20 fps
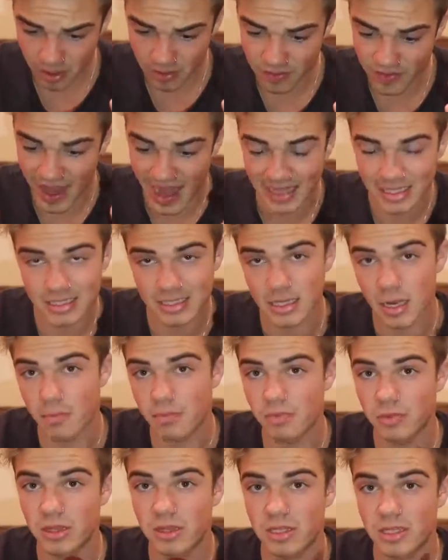that's
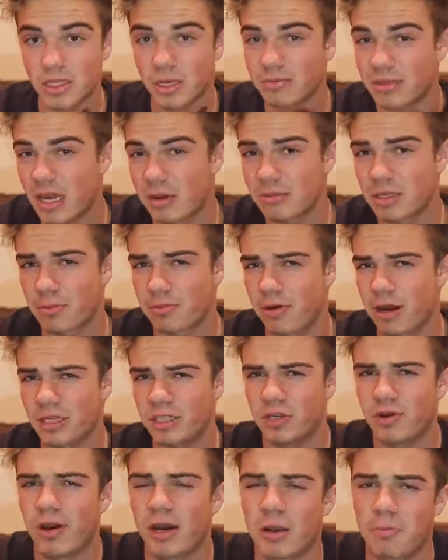sometimes the
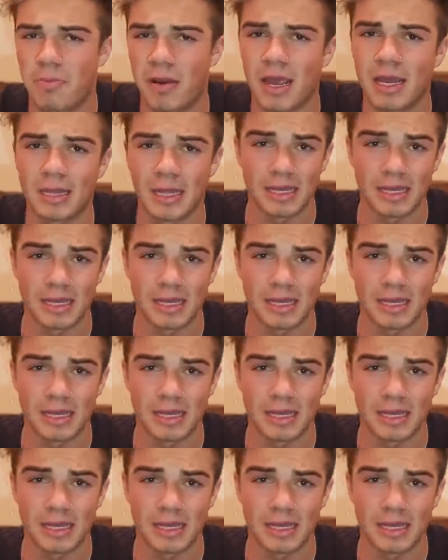price you gotta pay.